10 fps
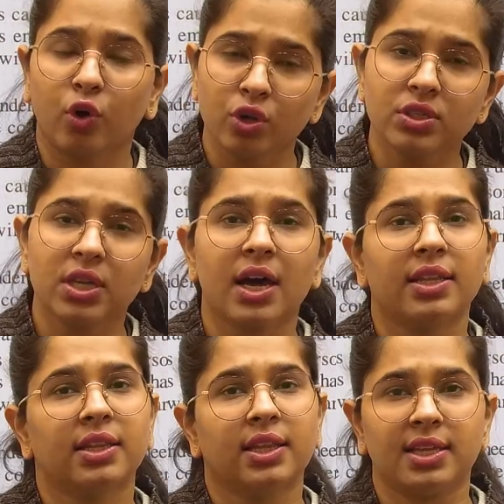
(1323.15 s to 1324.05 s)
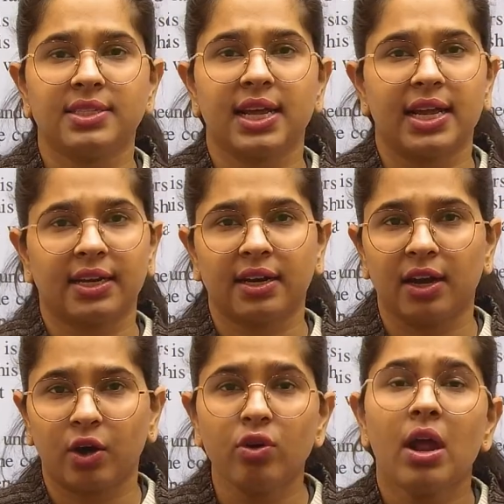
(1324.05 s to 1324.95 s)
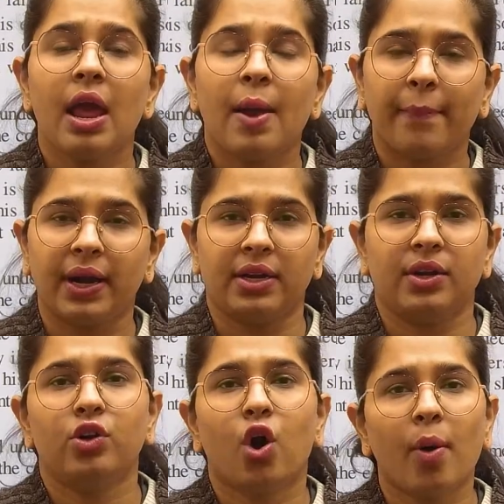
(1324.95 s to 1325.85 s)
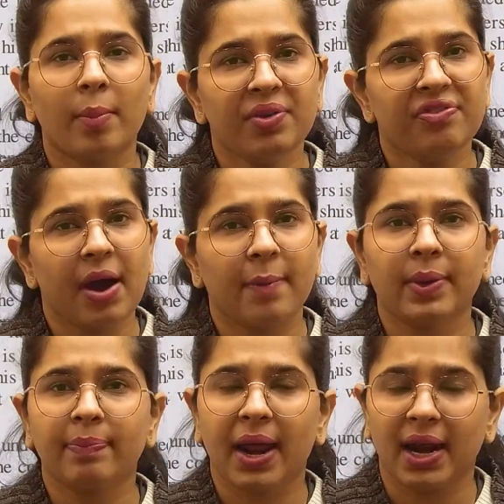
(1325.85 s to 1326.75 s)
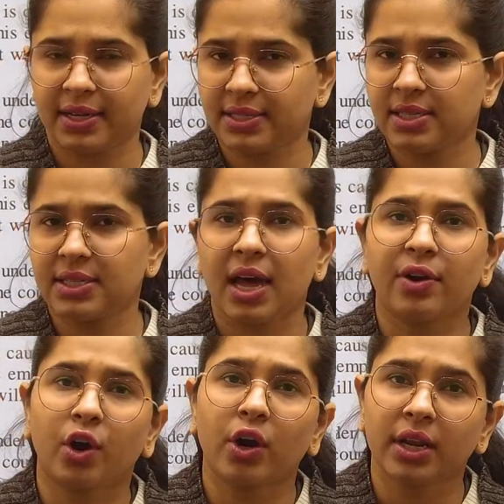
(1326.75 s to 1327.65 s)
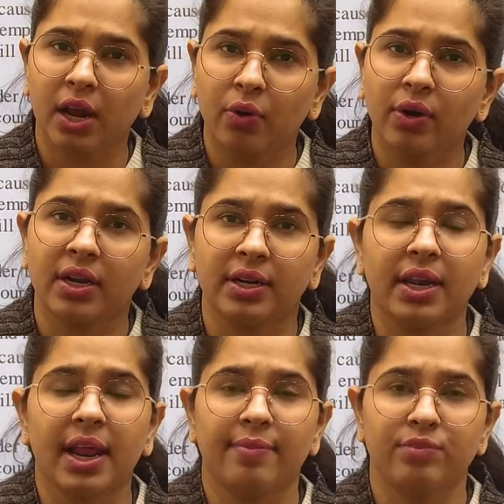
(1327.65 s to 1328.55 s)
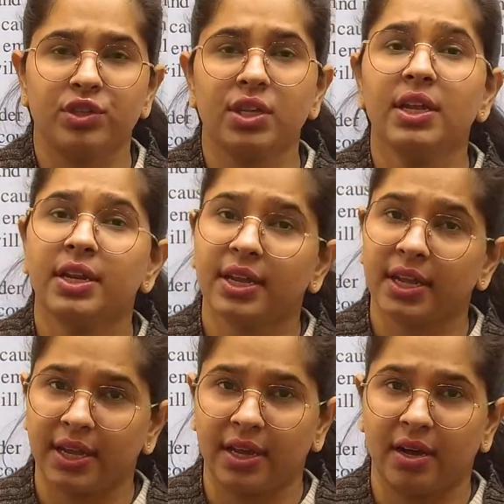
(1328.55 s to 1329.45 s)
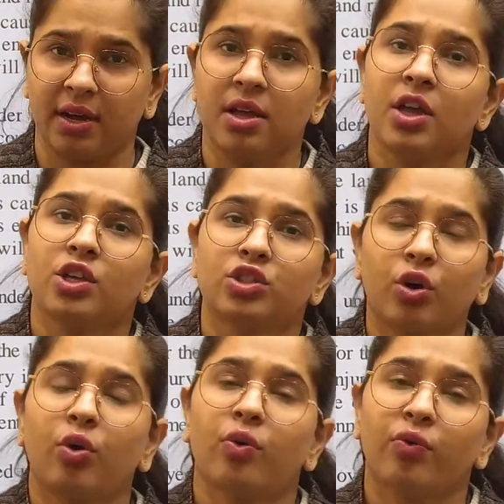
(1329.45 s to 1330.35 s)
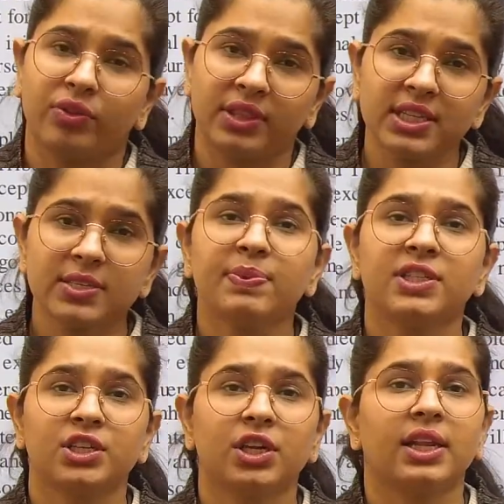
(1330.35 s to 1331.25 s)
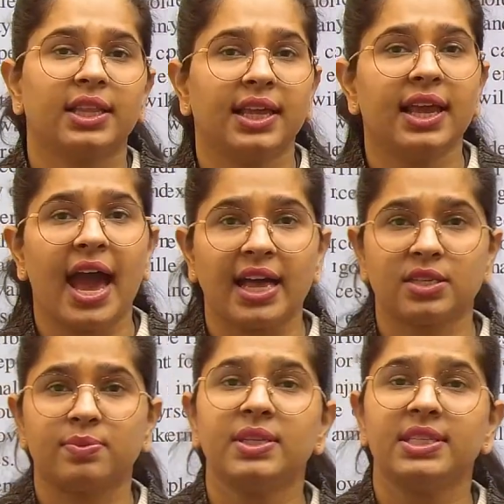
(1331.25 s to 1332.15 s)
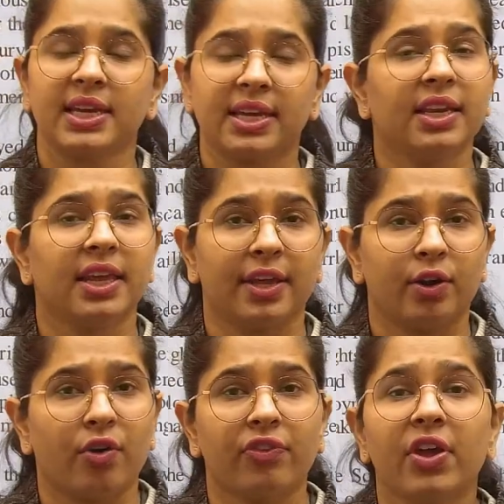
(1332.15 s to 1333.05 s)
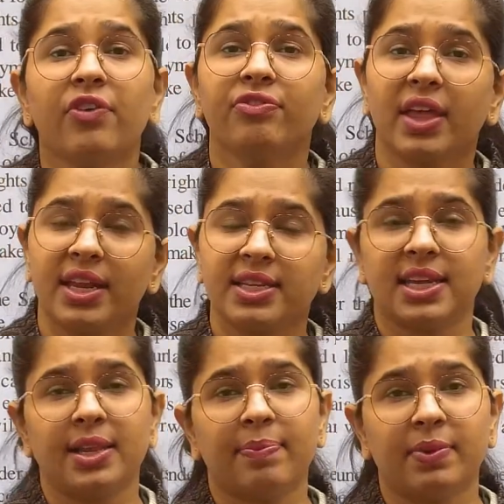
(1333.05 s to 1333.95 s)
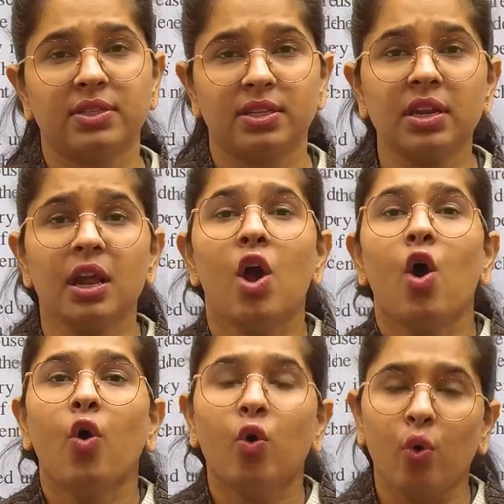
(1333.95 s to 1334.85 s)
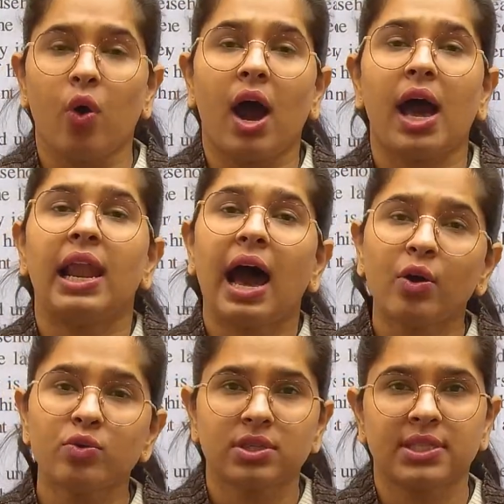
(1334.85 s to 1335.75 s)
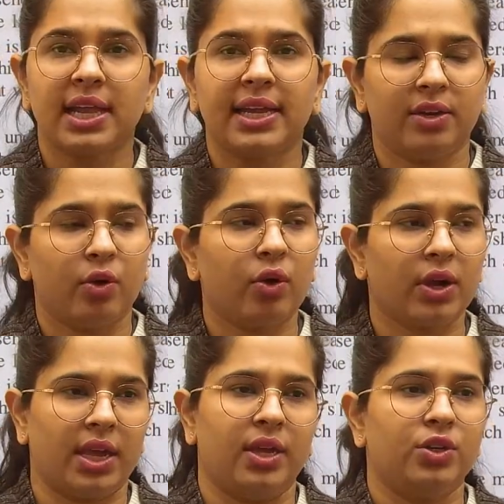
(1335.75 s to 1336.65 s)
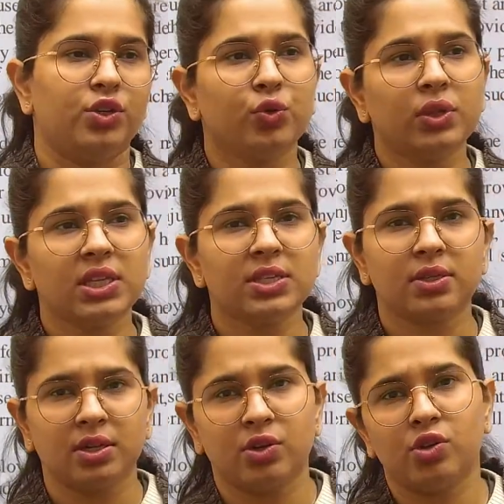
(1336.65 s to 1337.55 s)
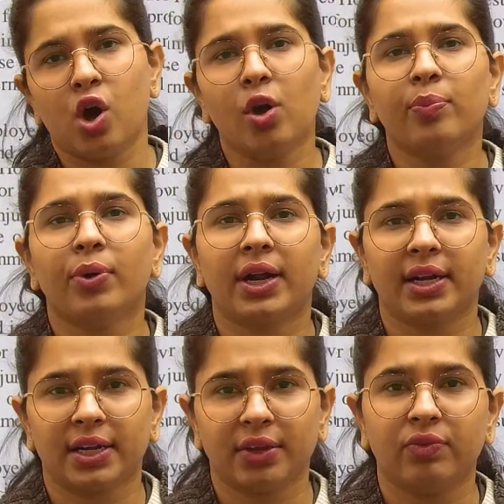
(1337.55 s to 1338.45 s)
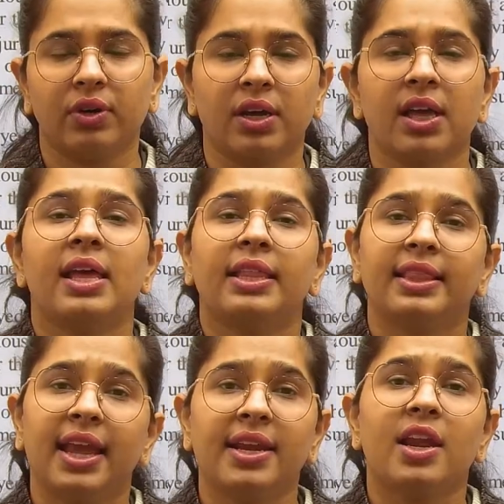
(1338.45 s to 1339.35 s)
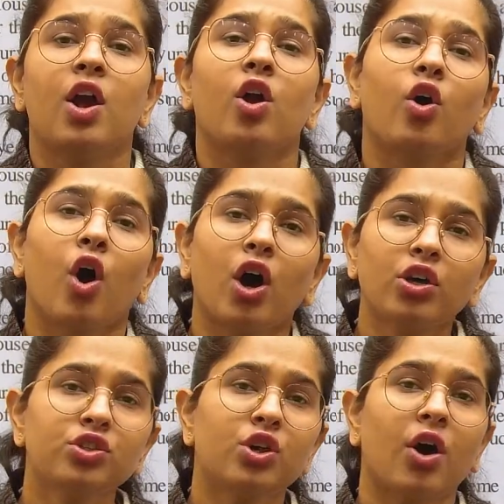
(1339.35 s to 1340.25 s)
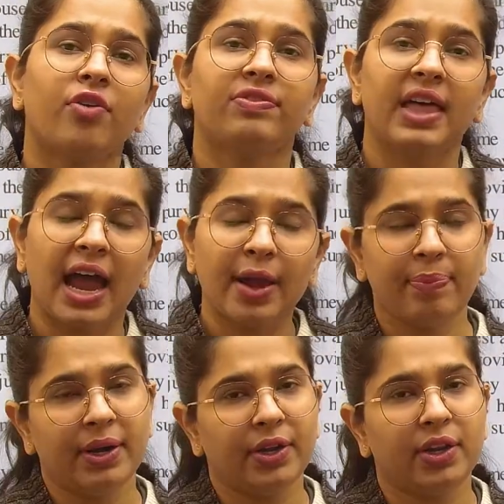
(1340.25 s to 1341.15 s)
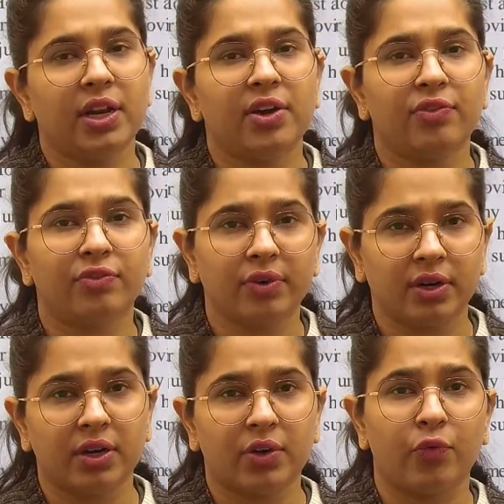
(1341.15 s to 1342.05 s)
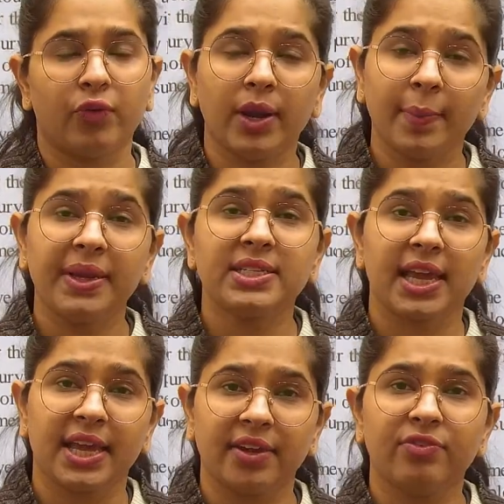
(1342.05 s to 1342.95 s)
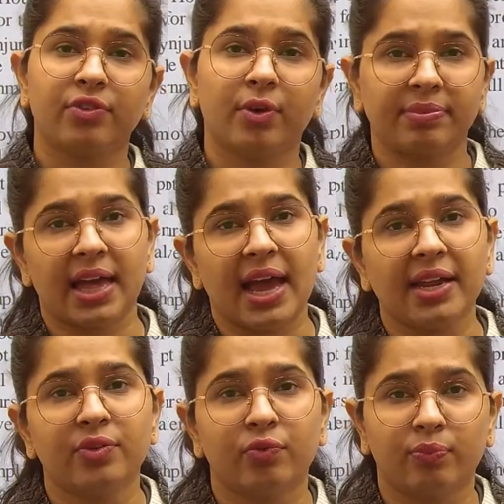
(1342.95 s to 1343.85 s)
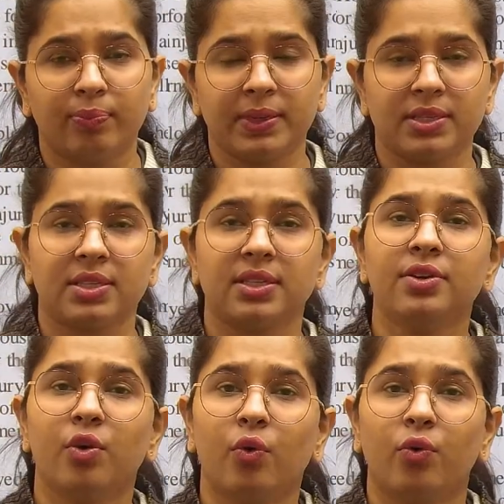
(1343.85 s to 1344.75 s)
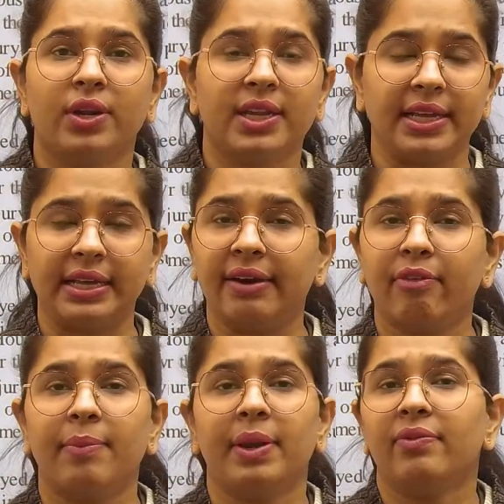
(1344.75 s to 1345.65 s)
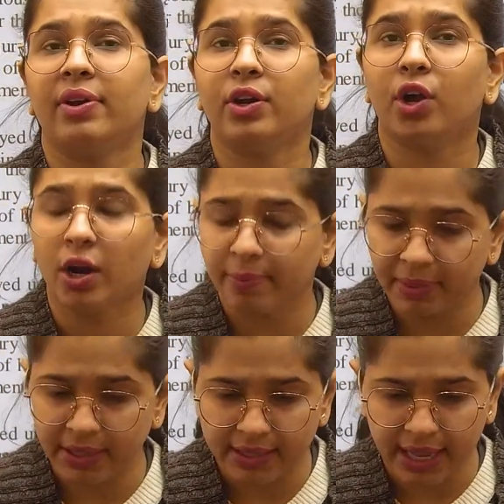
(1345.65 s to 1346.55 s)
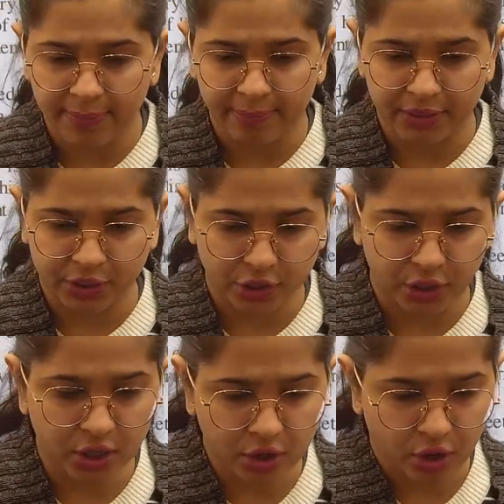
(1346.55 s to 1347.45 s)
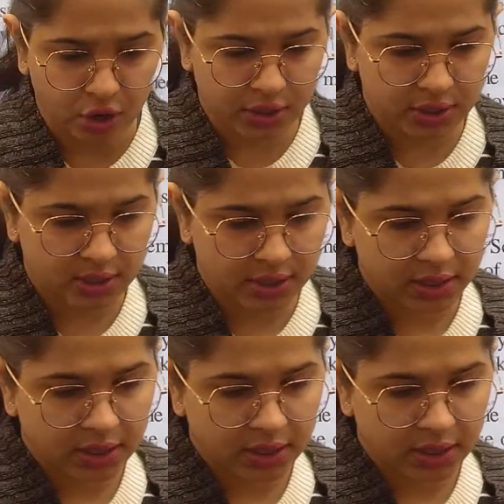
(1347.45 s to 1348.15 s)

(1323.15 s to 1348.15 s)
Those are the things that are allowed, but normal farming practices are not allowed under MG Narega. So this particular thing has been taken care of. If there is any person who allows that, okay, do this non-productive work, then cost of that particular work will be taken from that person only. Government will not bear that particular cost.